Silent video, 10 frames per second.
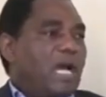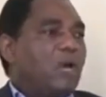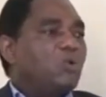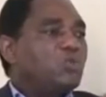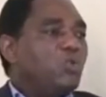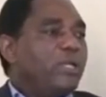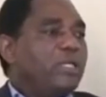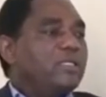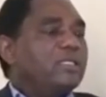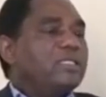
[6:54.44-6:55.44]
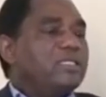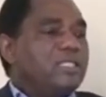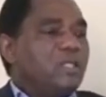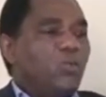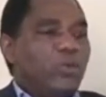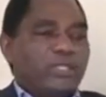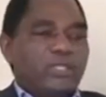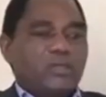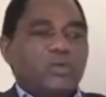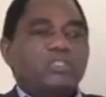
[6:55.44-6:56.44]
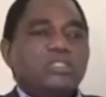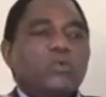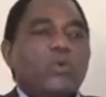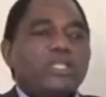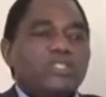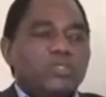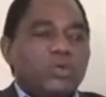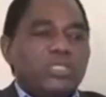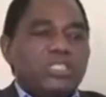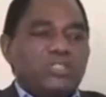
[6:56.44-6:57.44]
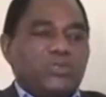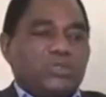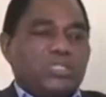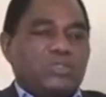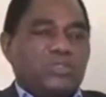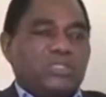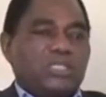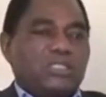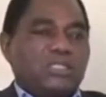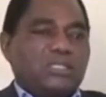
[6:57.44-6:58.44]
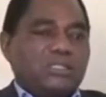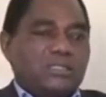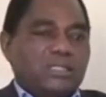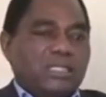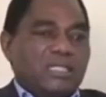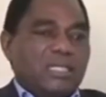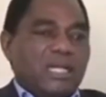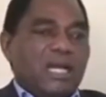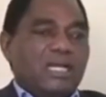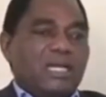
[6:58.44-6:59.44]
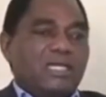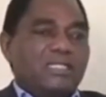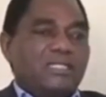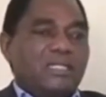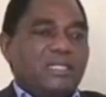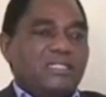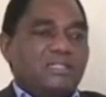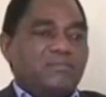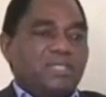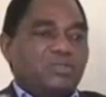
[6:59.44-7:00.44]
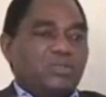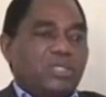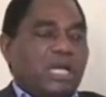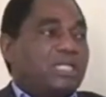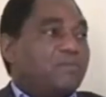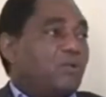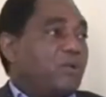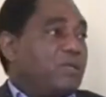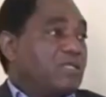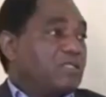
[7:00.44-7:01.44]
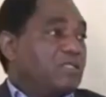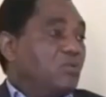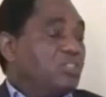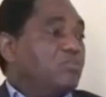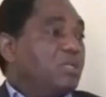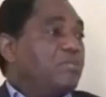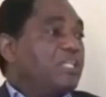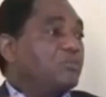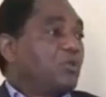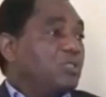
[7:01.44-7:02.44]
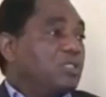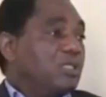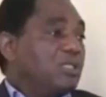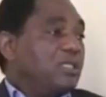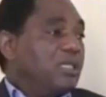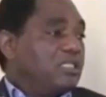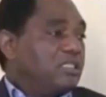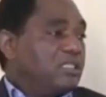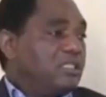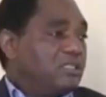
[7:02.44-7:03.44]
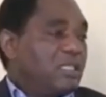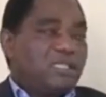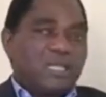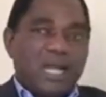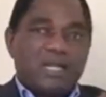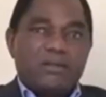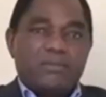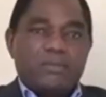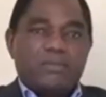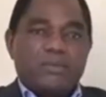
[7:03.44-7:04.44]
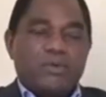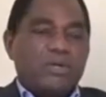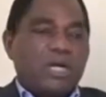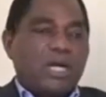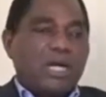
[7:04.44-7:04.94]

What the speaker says: how do we deal with the consequential issues associated with this? The anger in the nation based on unemployment, which may be exploding. As it is said, hungry people